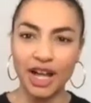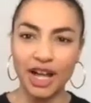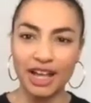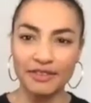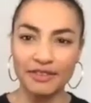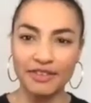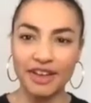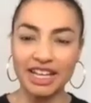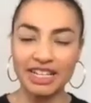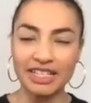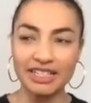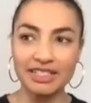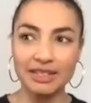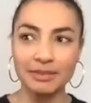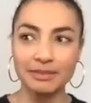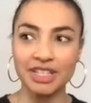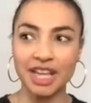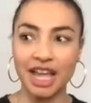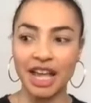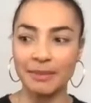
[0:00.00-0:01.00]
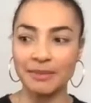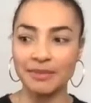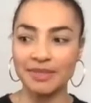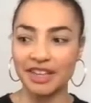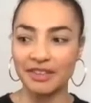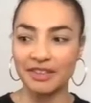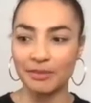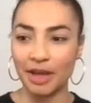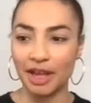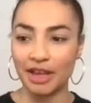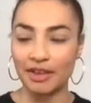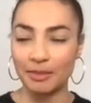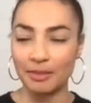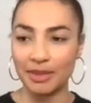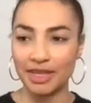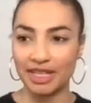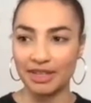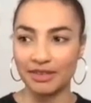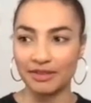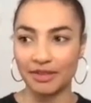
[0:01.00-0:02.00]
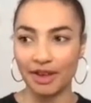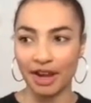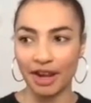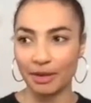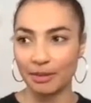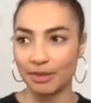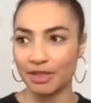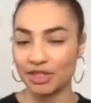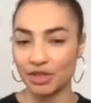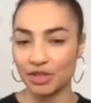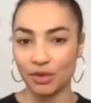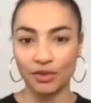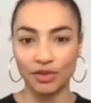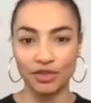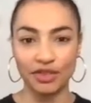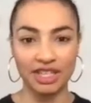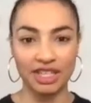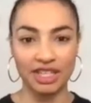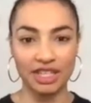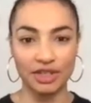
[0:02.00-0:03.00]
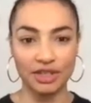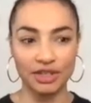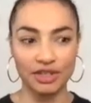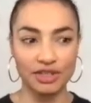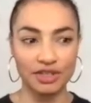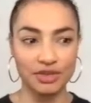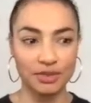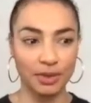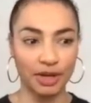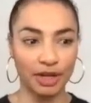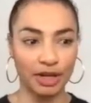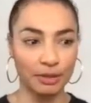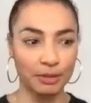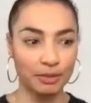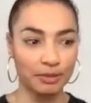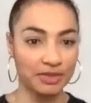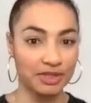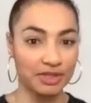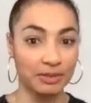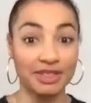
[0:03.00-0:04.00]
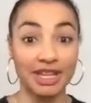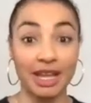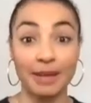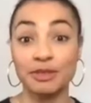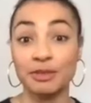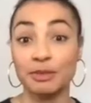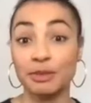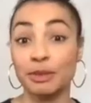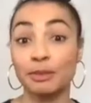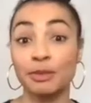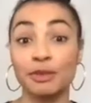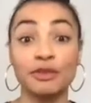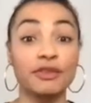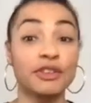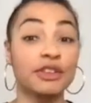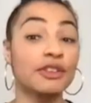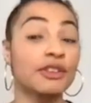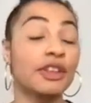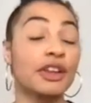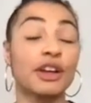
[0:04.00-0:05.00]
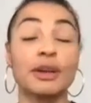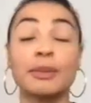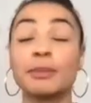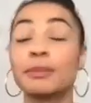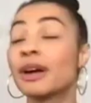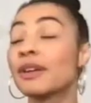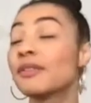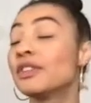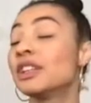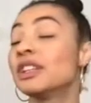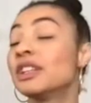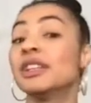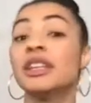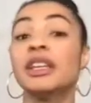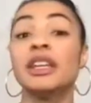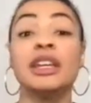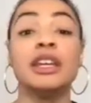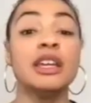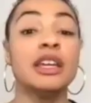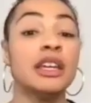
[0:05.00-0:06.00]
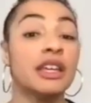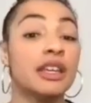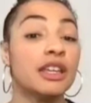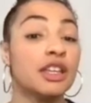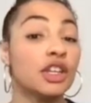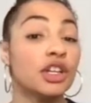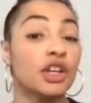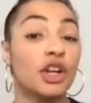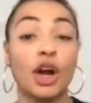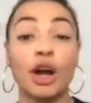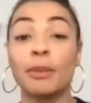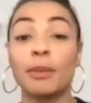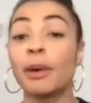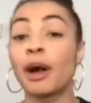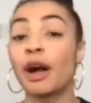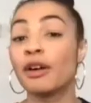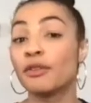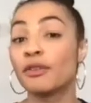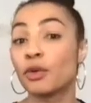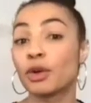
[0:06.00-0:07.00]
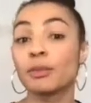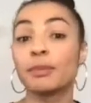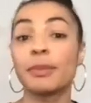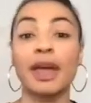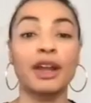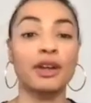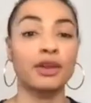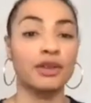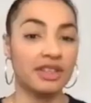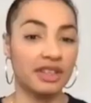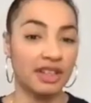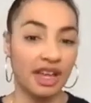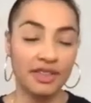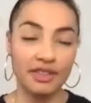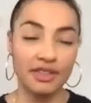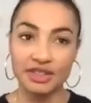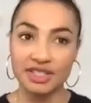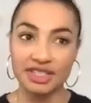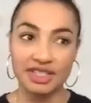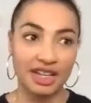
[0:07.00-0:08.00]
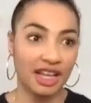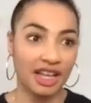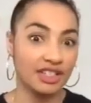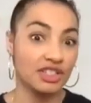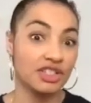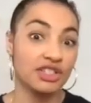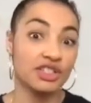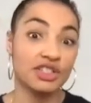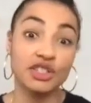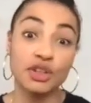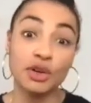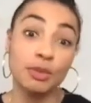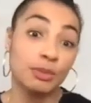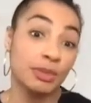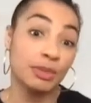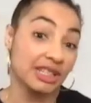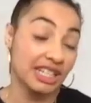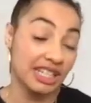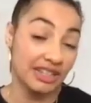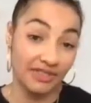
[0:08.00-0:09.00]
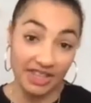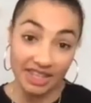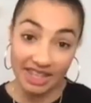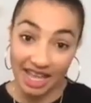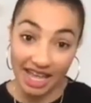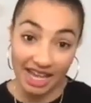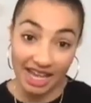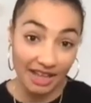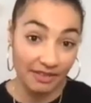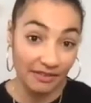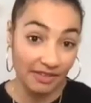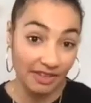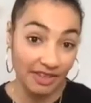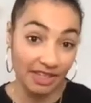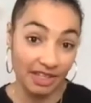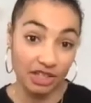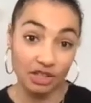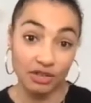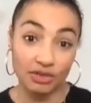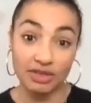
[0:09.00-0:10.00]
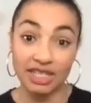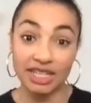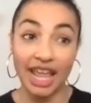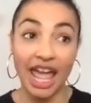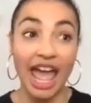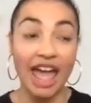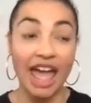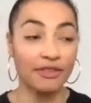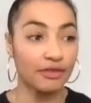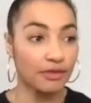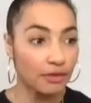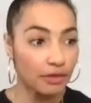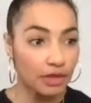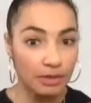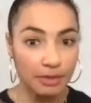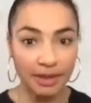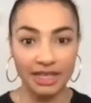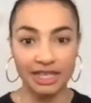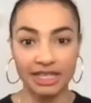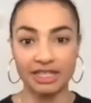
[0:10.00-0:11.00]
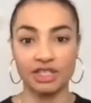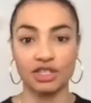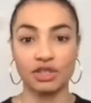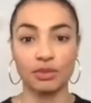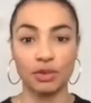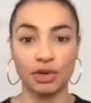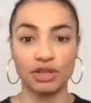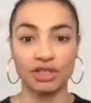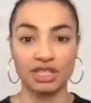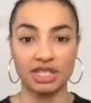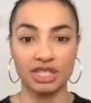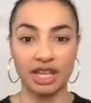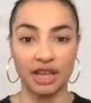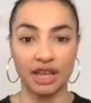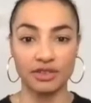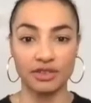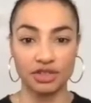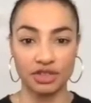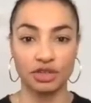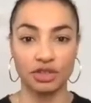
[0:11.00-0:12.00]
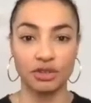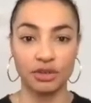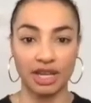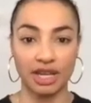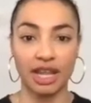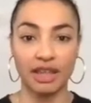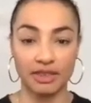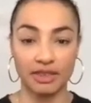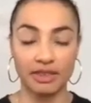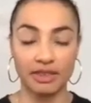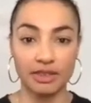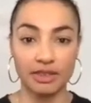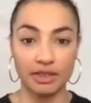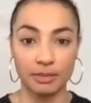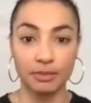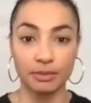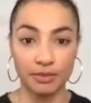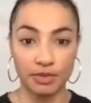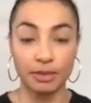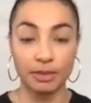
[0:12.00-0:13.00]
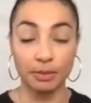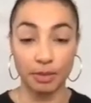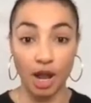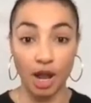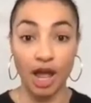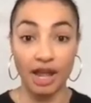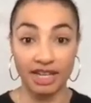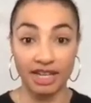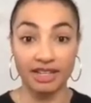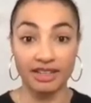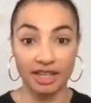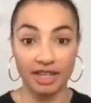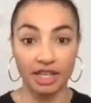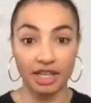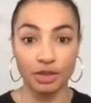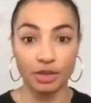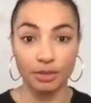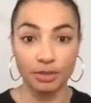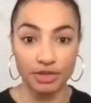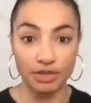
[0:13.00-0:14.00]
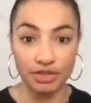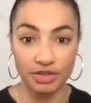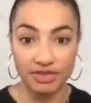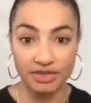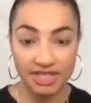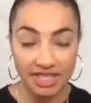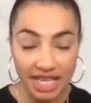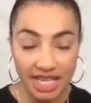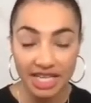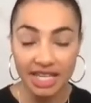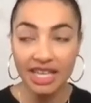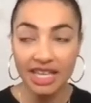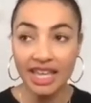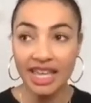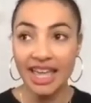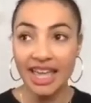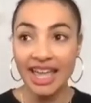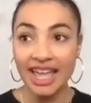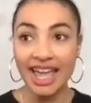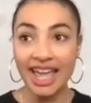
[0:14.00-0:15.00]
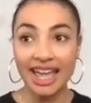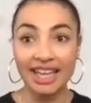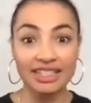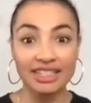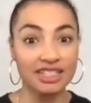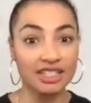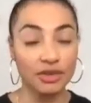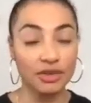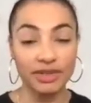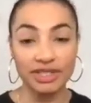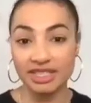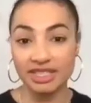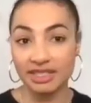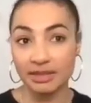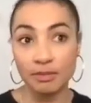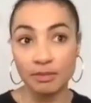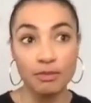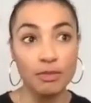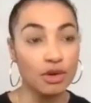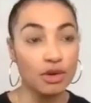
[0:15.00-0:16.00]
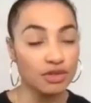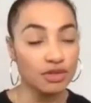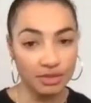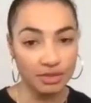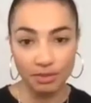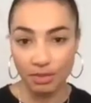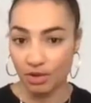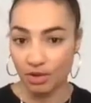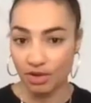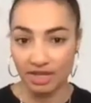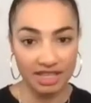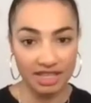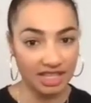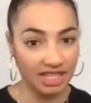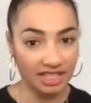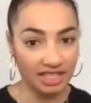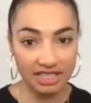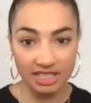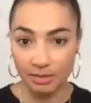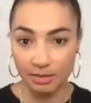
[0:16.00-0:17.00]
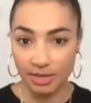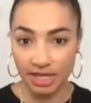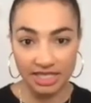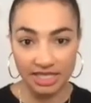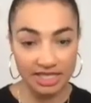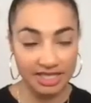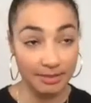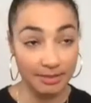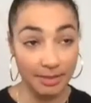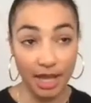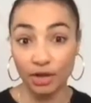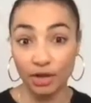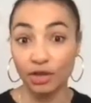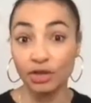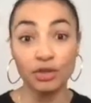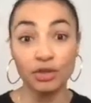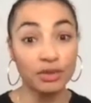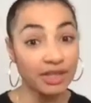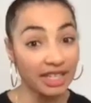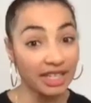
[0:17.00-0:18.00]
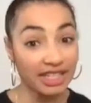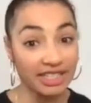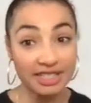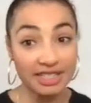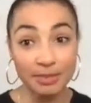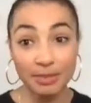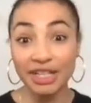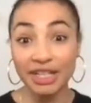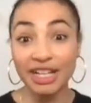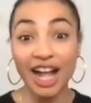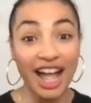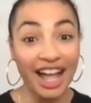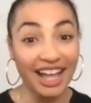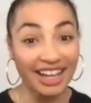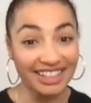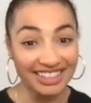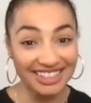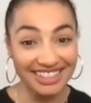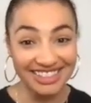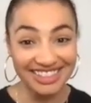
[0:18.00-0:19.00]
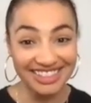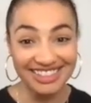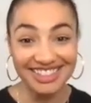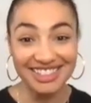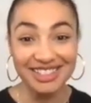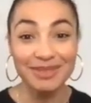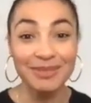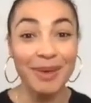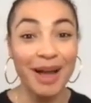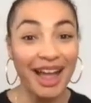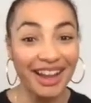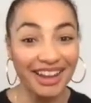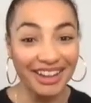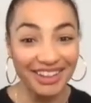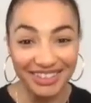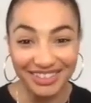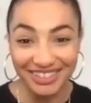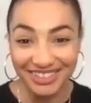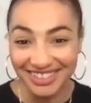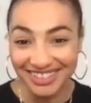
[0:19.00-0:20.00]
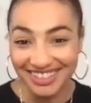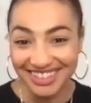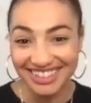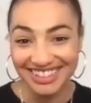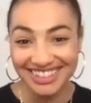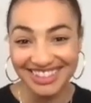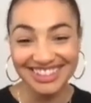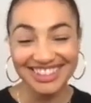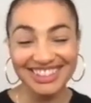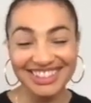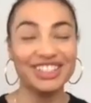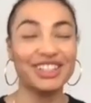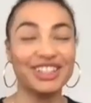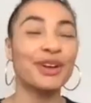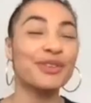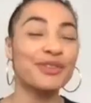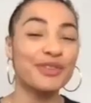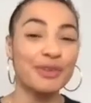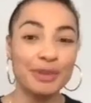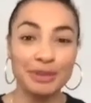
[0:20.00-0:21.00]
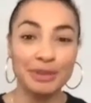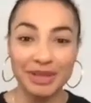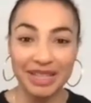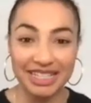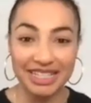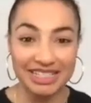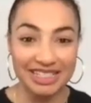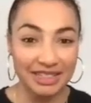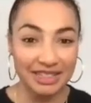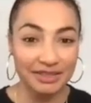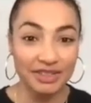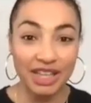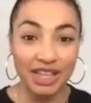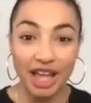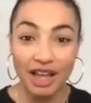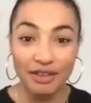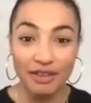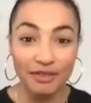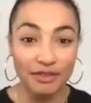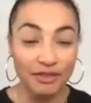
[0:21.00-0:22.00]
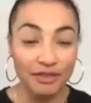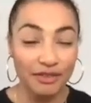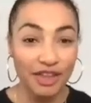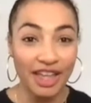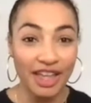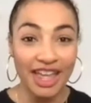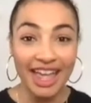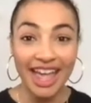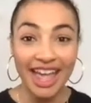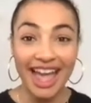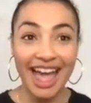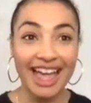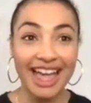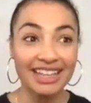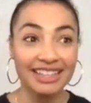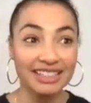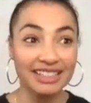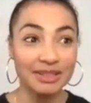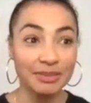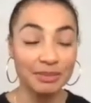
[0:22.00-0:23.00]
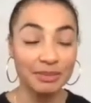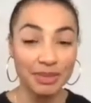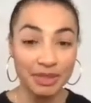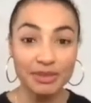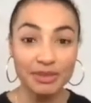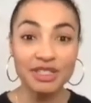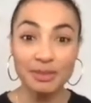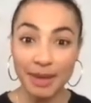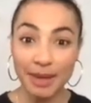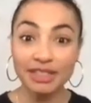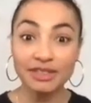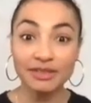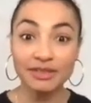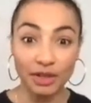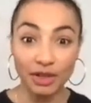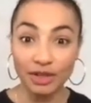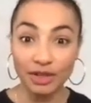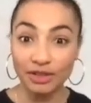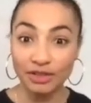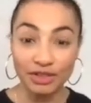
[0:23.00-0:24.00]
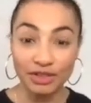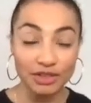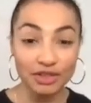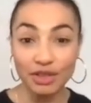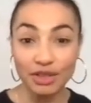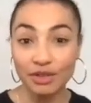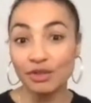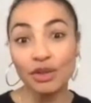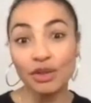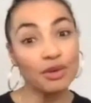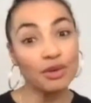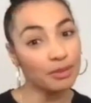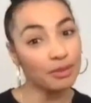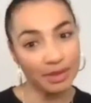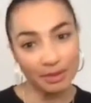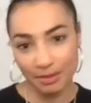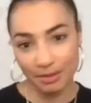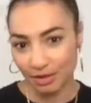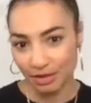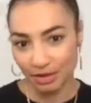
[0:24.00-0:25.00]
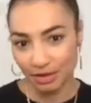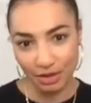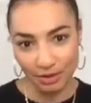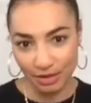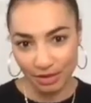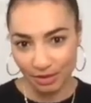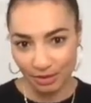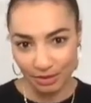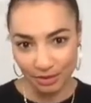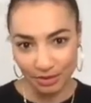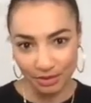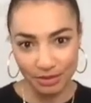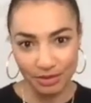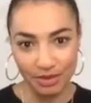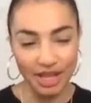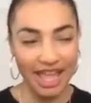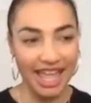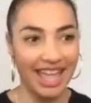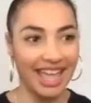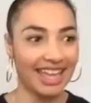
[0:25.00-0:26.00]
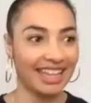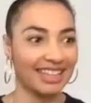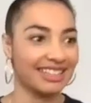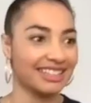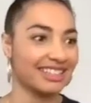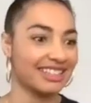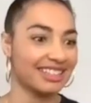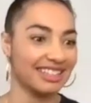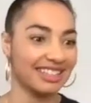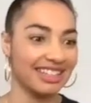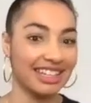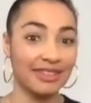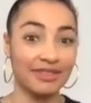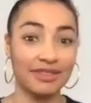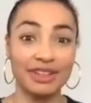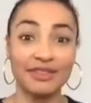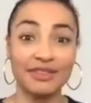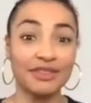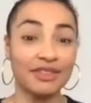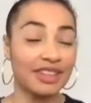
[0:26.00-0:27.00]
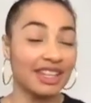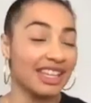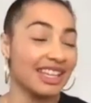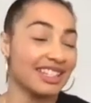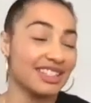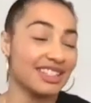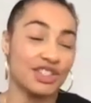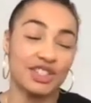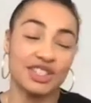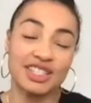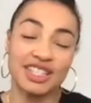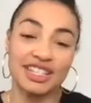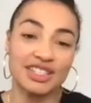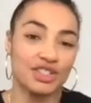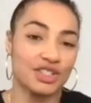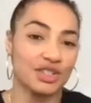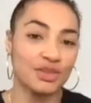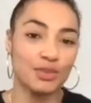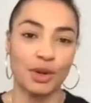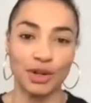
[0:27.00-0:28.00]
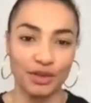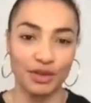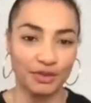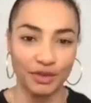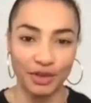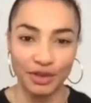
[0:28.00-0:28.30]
I find sometimes I've been in environments over the years where sometimes people feel they're above or better than others. And I just don't believe in that. I feel like you need everybody to work together to create the product that you're producing. And so it's the most important thing to me. It doesn't matter who it is, be kind, smile, go from a place of love, and be respectful. You don't know what people are going through. And even if it's just wonderful.